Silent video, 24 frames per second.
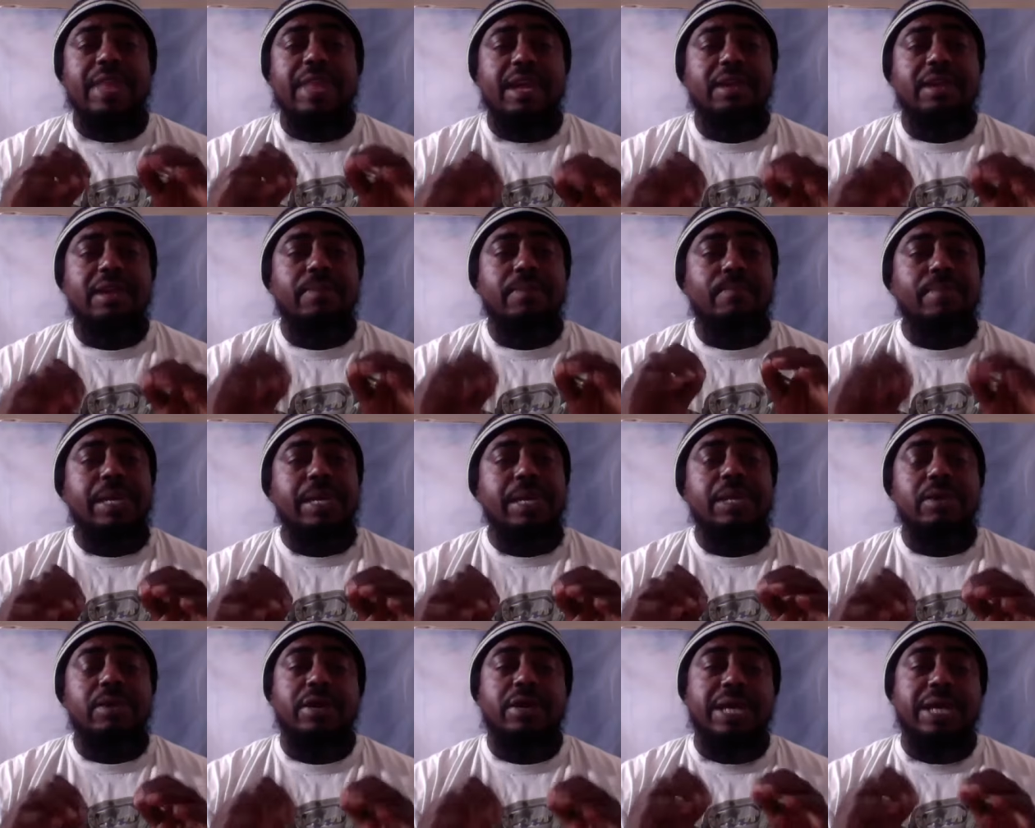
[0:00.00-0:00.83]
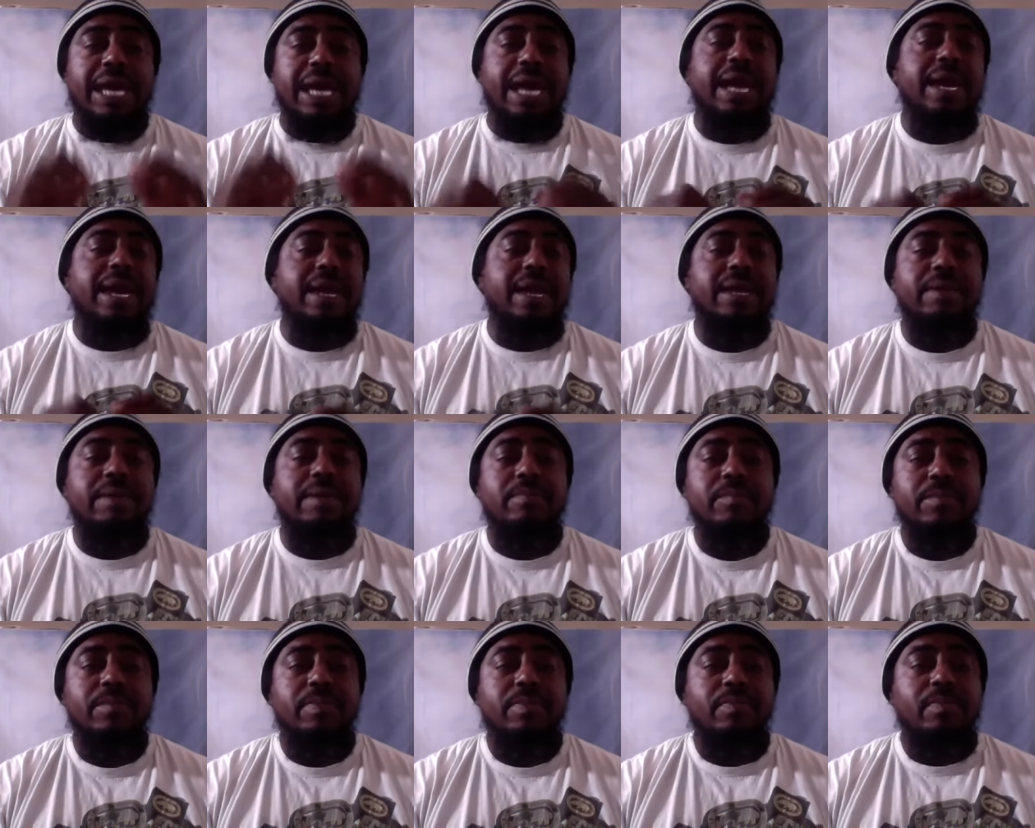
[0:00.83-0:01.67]
that be your guide.
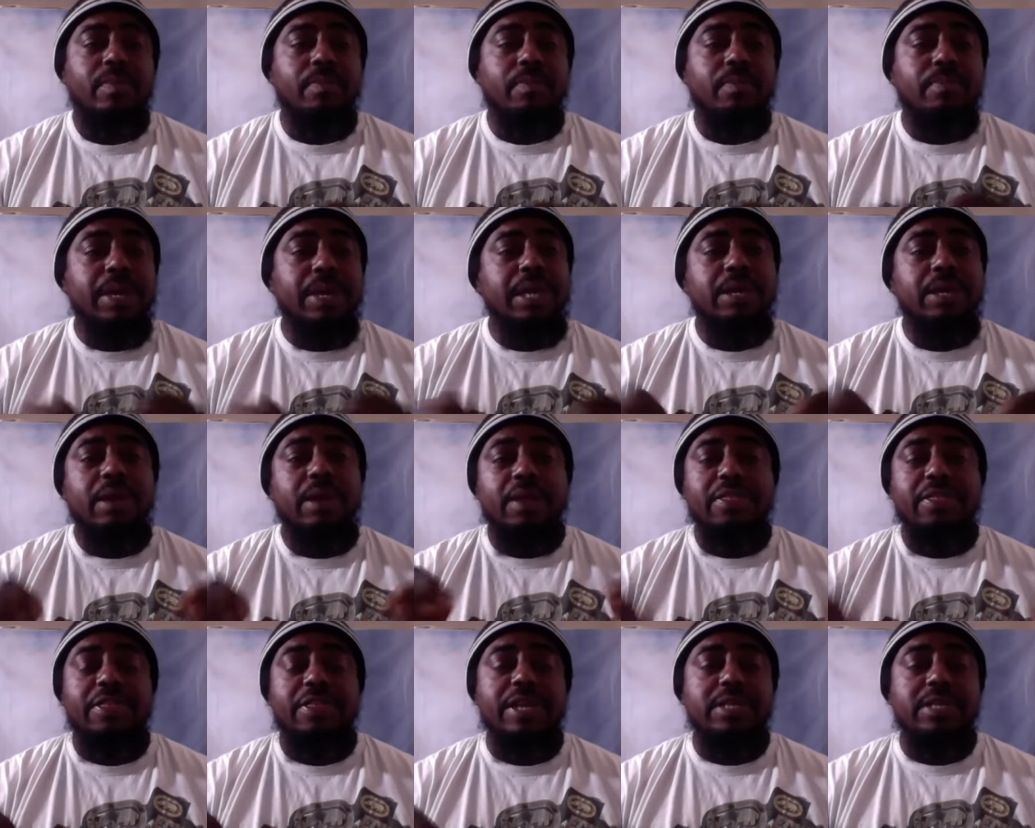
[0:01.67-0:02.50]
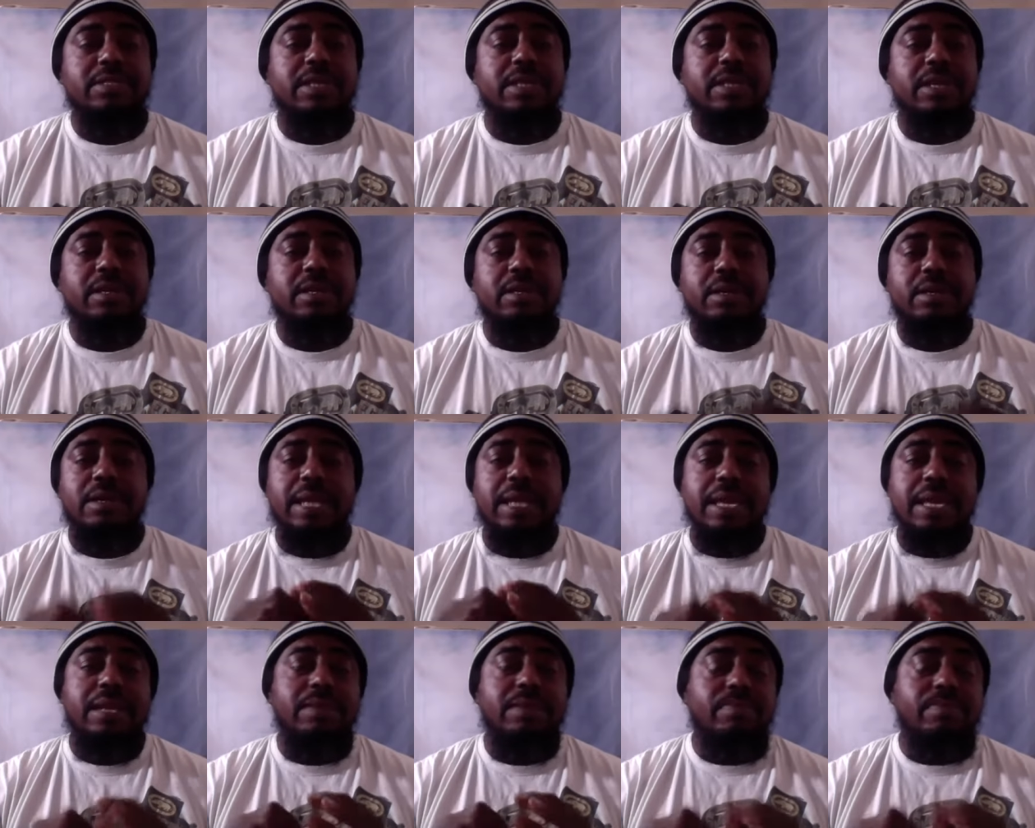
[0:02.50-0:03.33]
Being authentic,
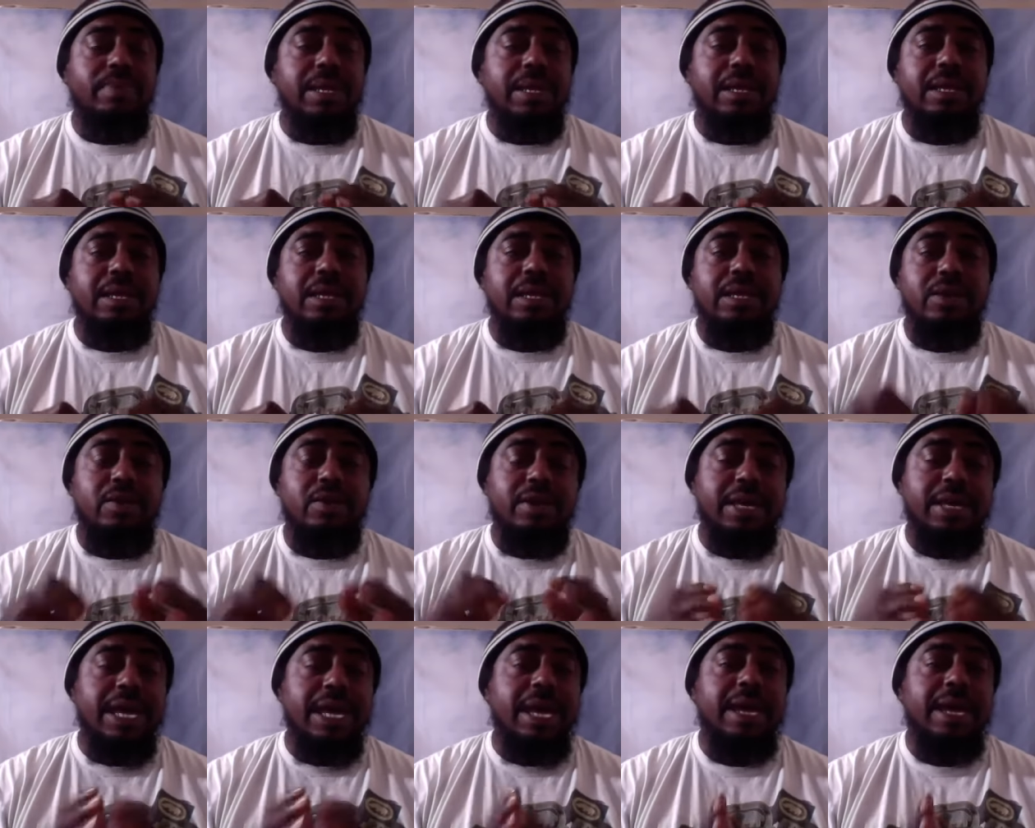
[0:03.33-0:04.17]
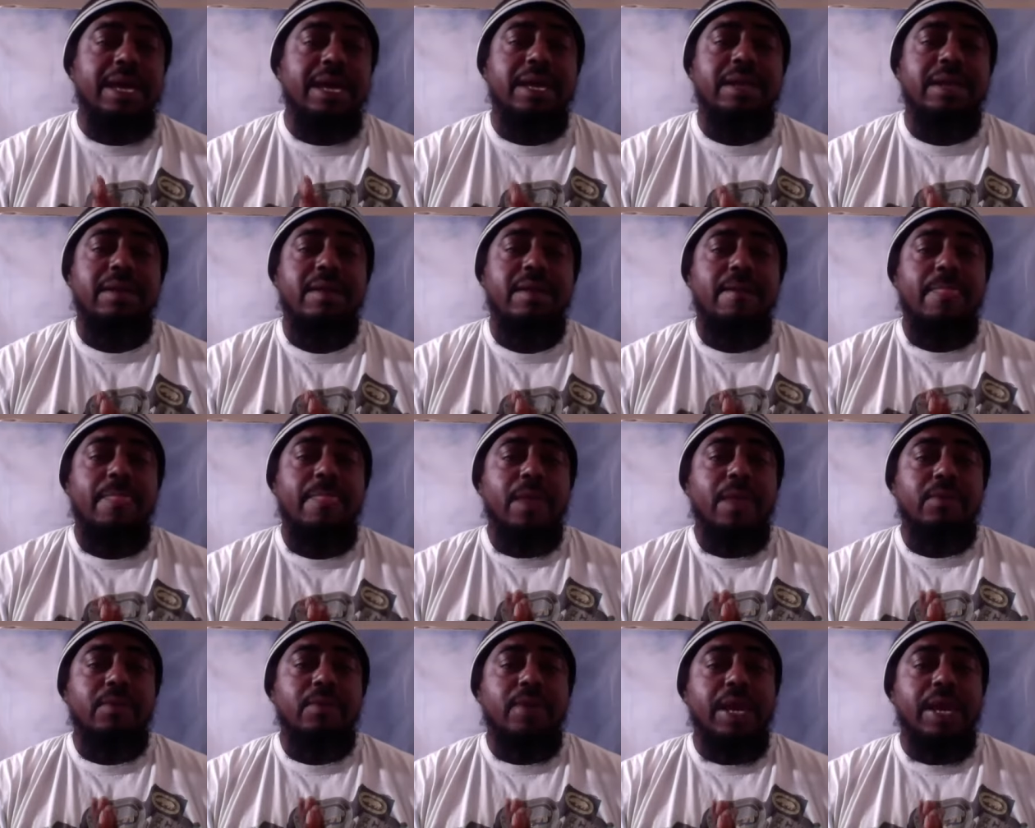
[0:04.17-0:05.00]
let it be your guide,
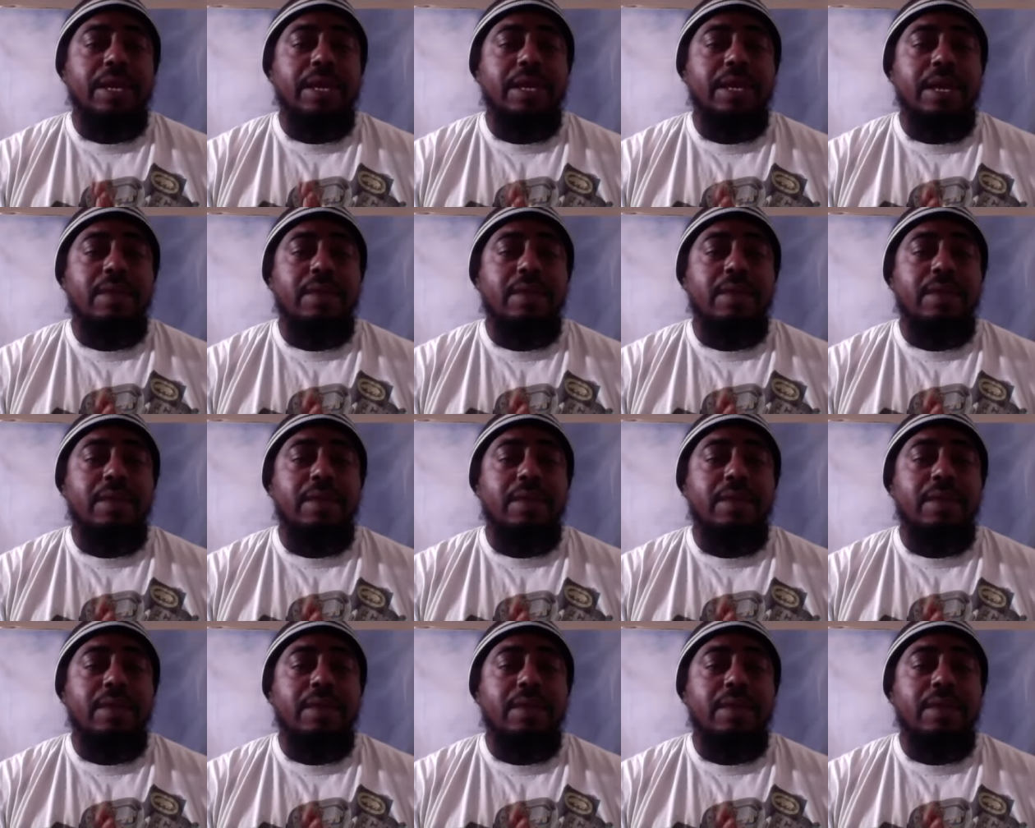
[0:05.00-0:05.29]
right?